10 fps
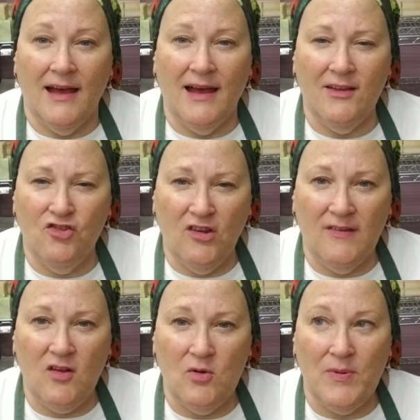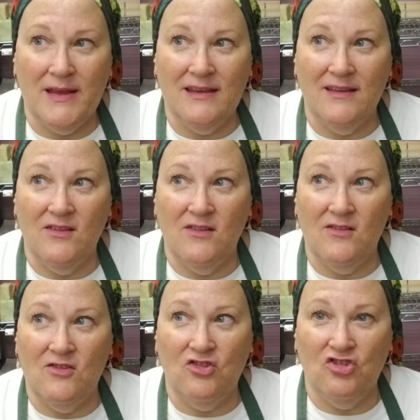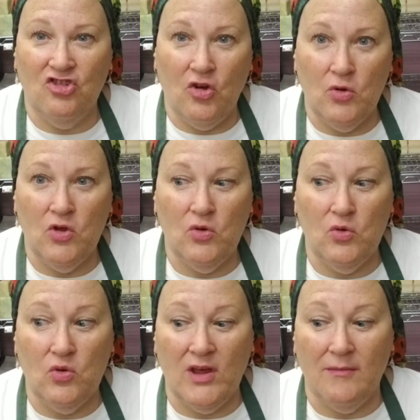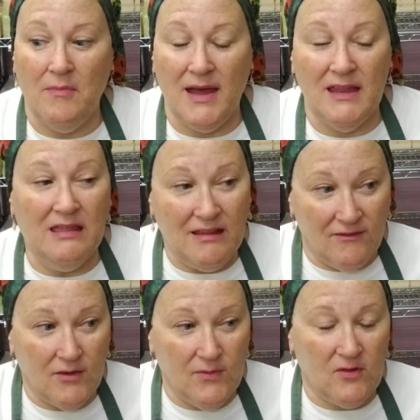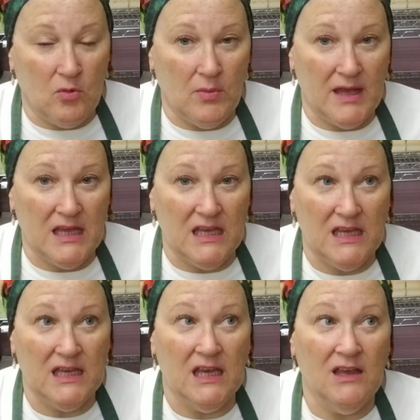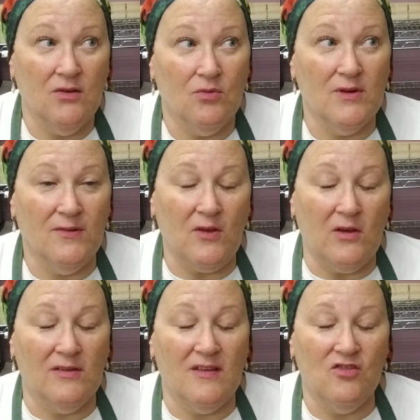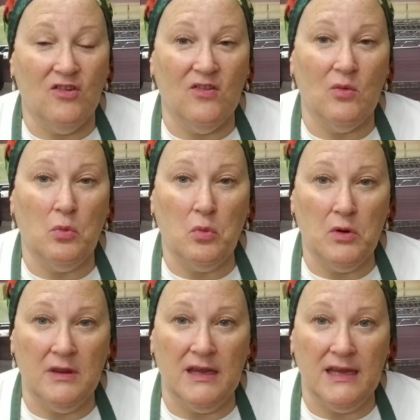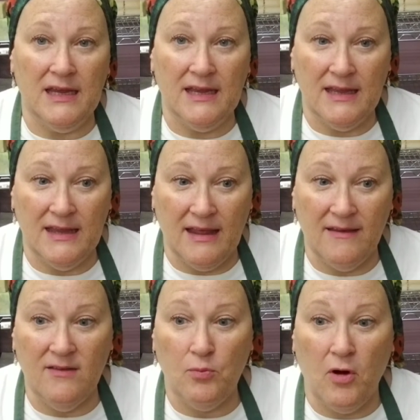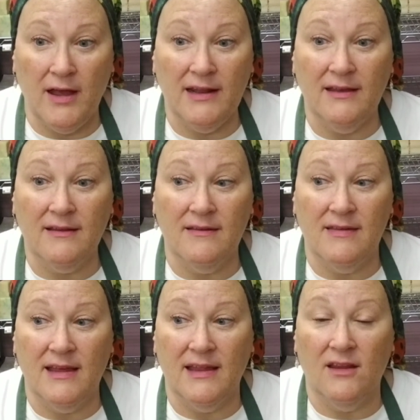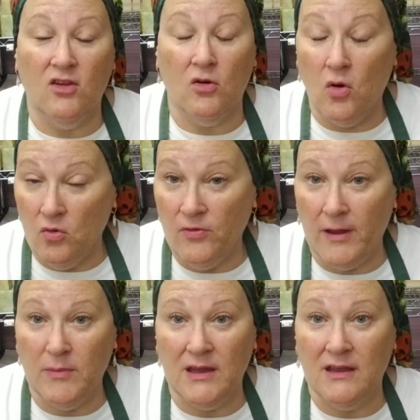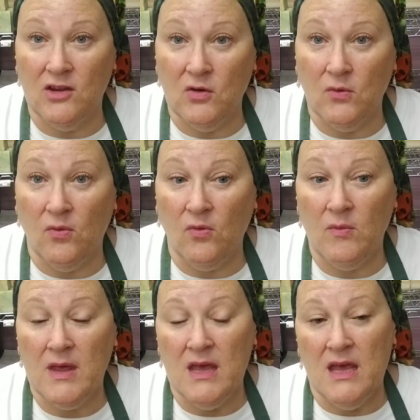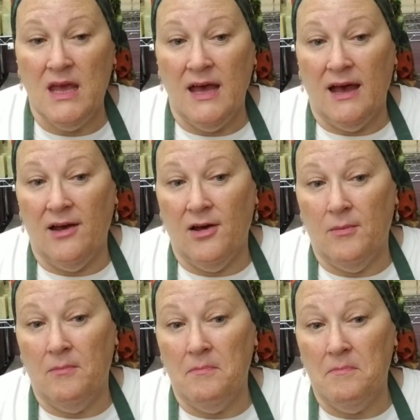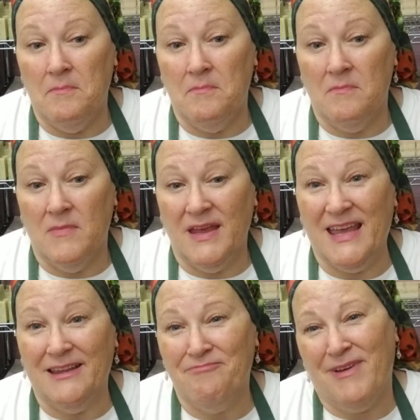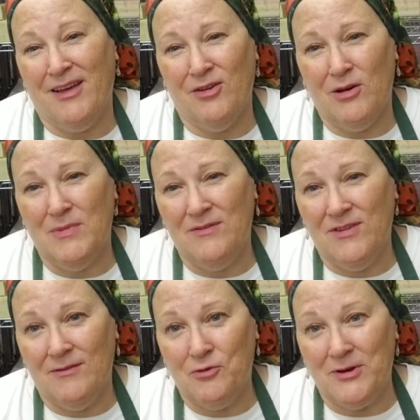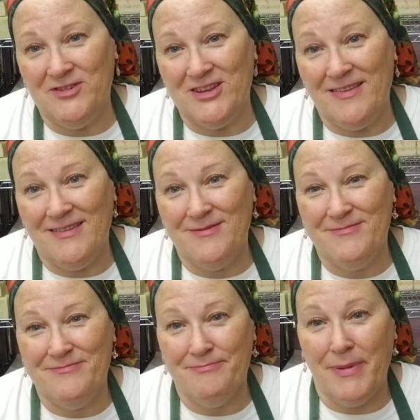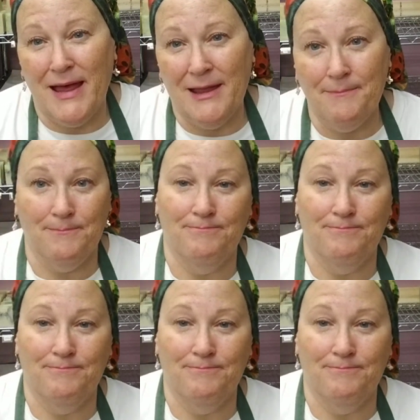I just hope I can show you that my love of soap making results in just a really nice product that your whole family can use. Again, holler at me if you have questions. Bye.